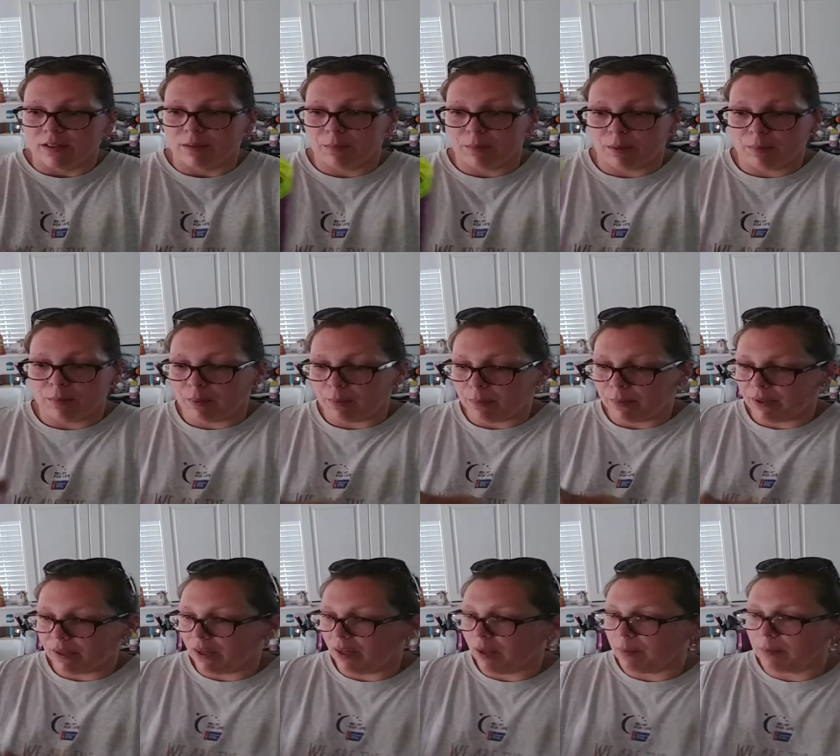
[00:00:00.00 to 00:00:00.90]
my
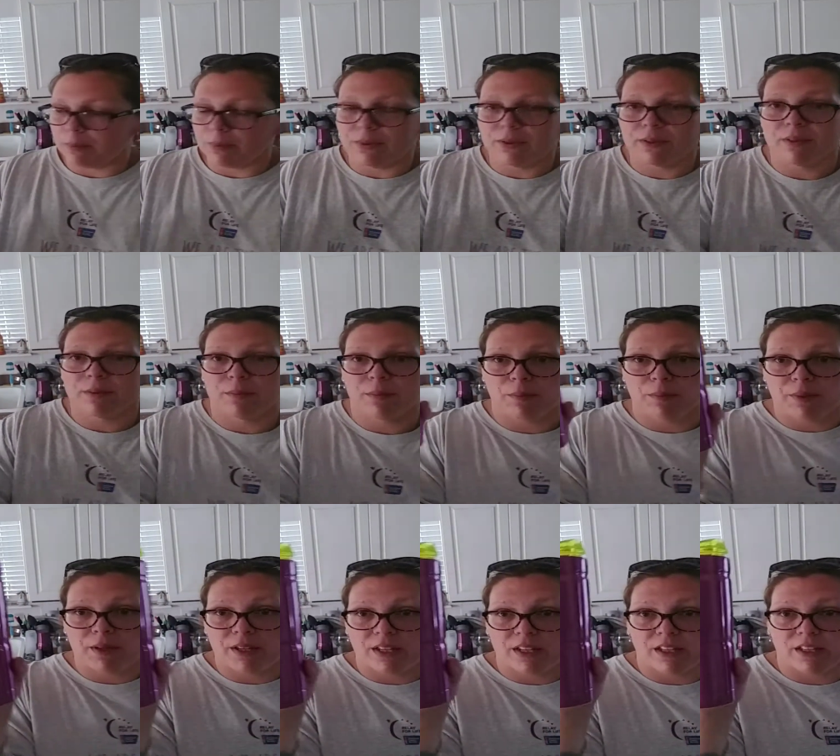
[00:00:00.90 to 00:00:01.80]

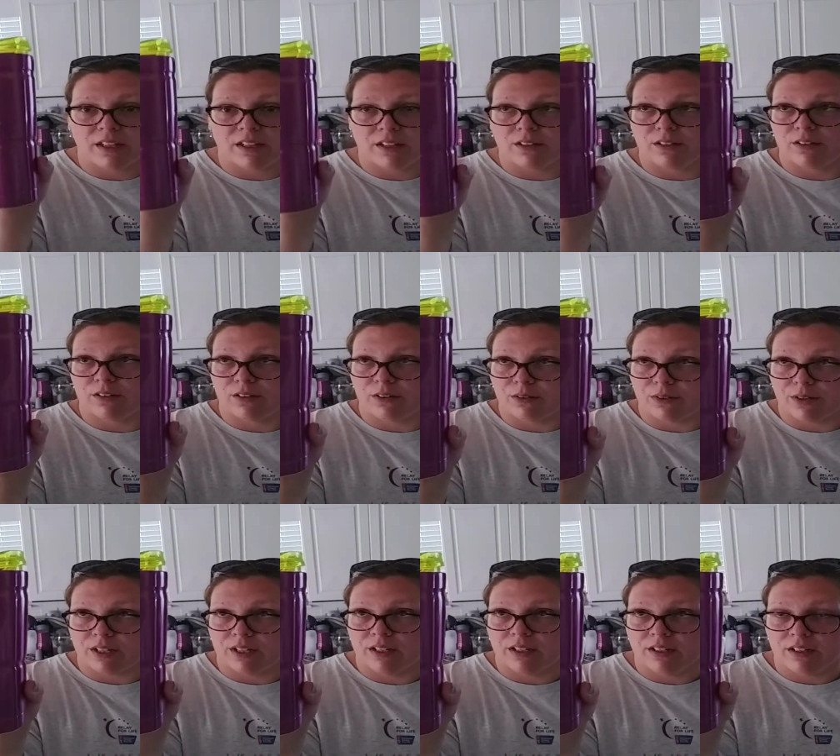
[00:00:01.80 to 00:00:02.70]
pink and
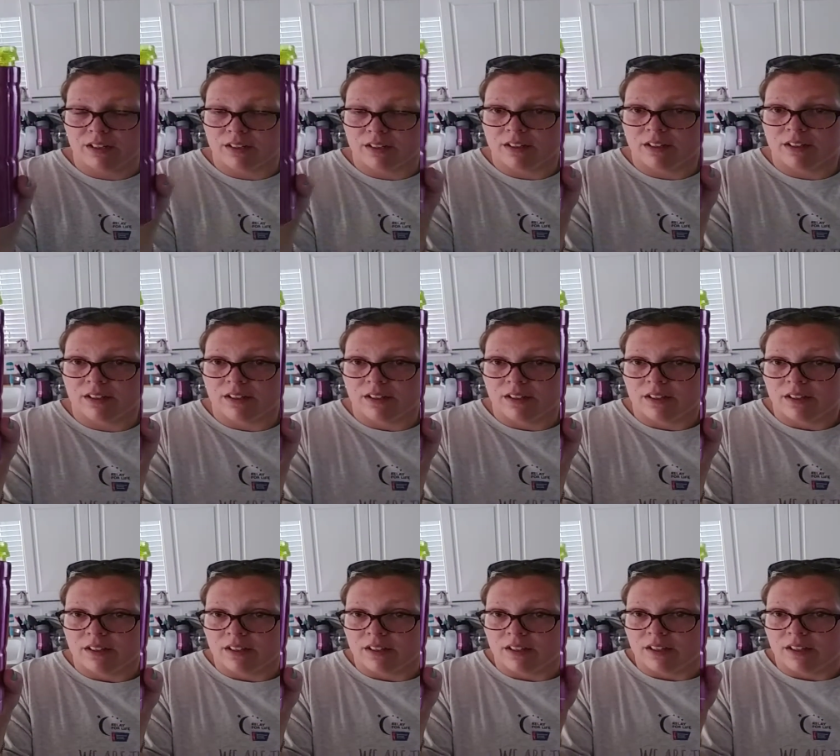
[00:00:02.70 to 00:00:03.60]
green.
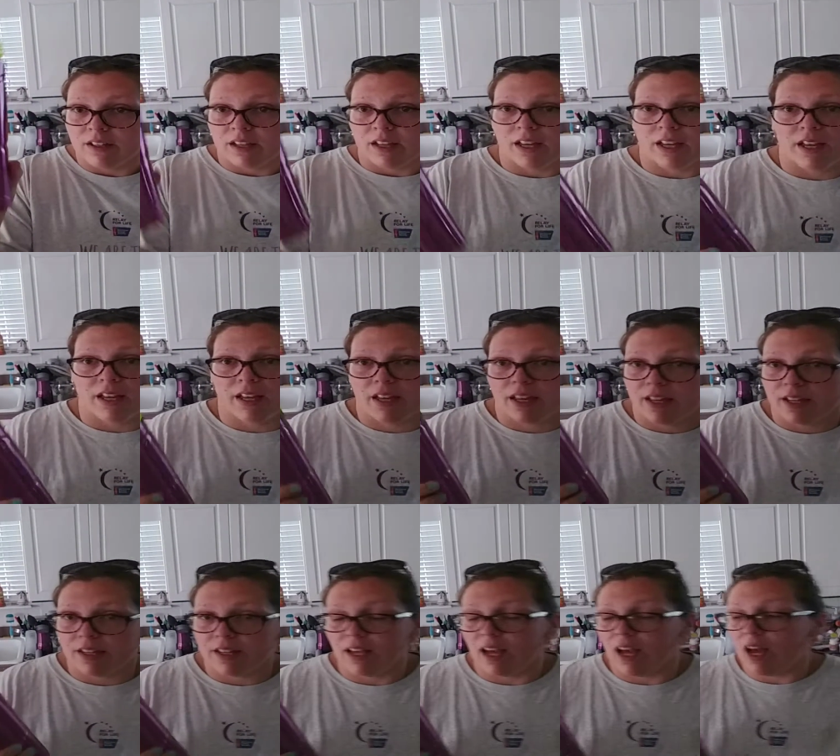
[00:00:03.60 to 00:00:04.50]

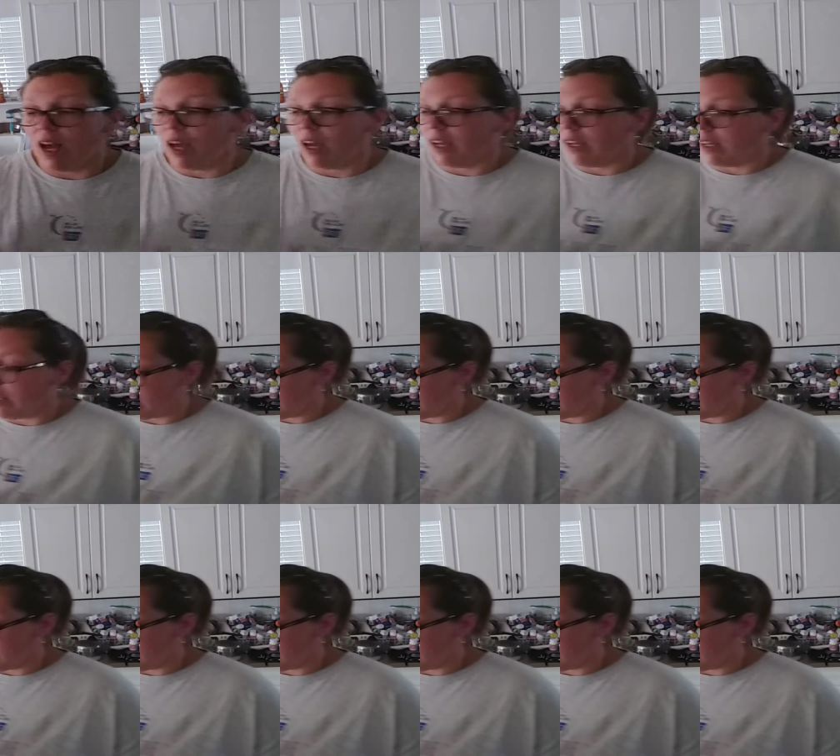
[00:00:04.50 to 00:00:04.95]
And I